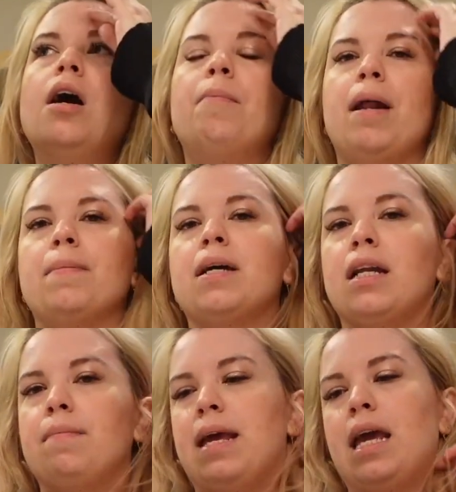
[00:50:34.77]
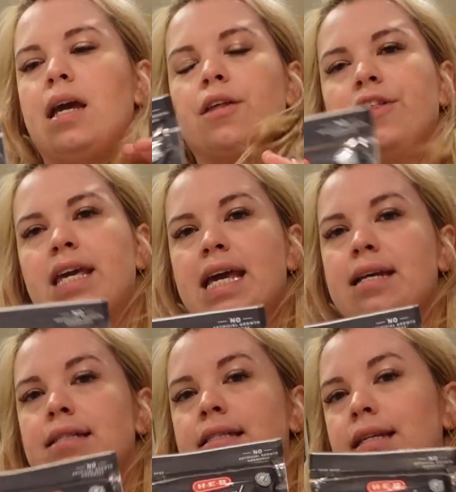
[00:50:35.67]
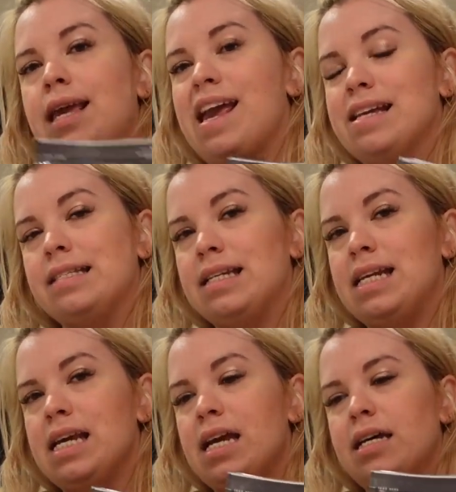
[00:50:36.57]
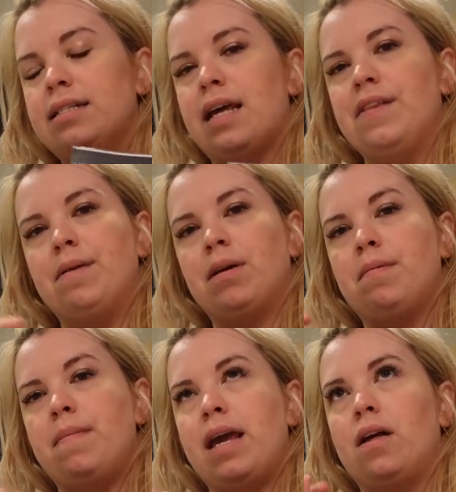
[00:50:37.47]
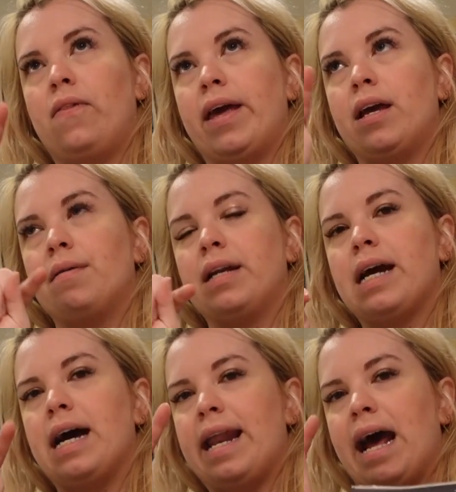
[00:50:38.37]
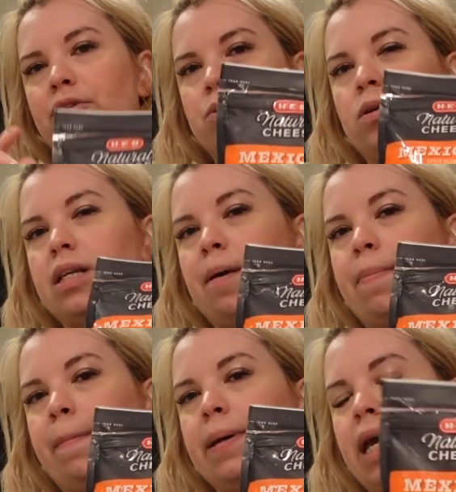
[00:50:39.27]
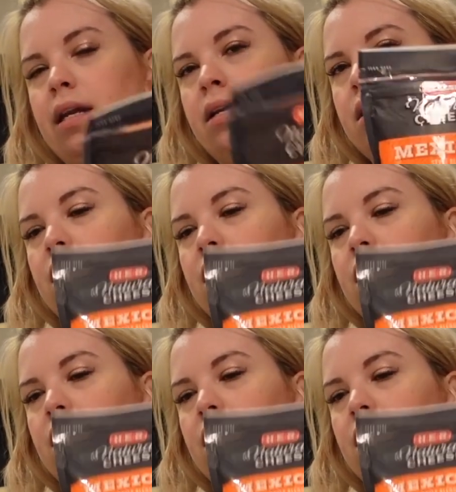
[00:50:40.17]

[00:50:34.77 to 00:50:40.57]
But I'm gonna make the kids quesadillas, and then I'm gonna make like, I'm gonna cut it out so it looks like a pumpkin.